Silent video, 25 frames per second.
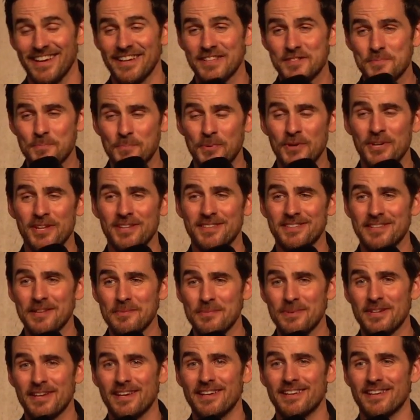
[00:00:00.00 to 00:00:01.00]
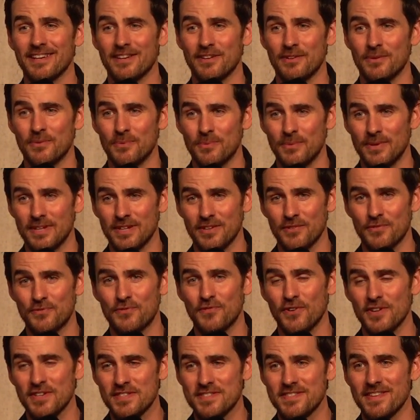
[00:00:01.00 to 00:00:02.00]
It's pretty intimidating when your
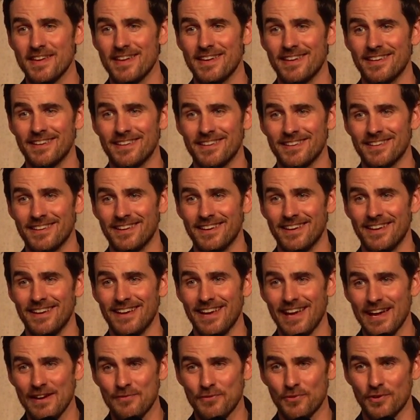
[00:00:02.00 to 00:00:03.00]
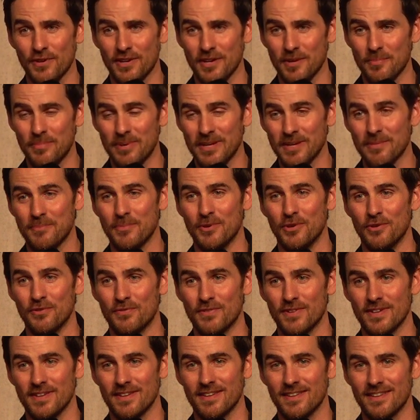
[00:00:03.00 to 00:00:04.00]
first day ever on a big
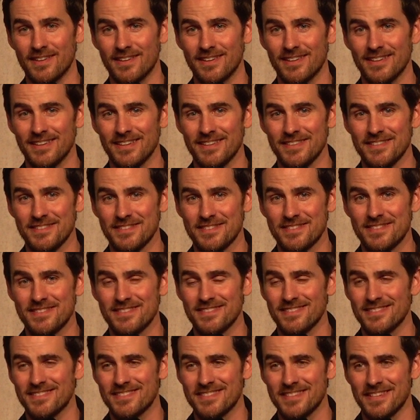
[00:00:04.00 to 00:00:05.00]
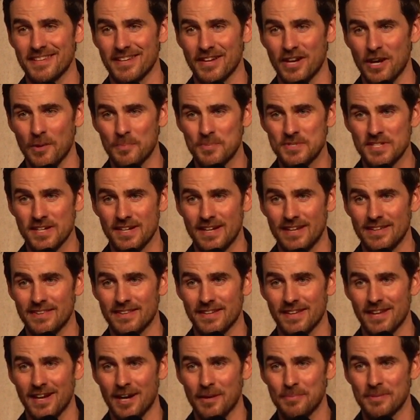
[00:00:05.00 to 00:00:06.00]
movie is sitting opposite
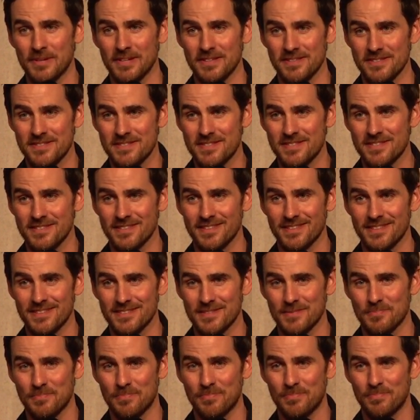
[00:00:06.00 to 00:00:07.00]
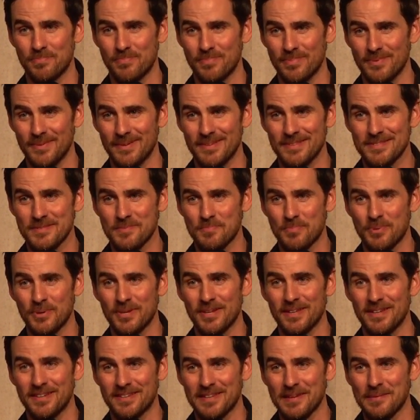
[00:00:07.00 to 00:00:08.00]
Anthony Hopkins. It's a
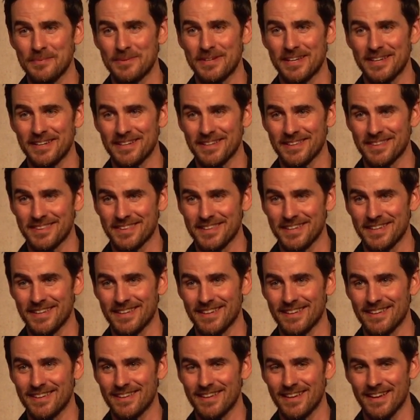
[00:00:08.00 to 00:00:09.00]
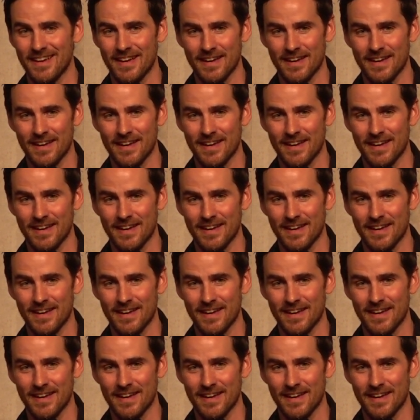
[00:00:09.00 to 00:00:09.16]
pretty intimidating thing.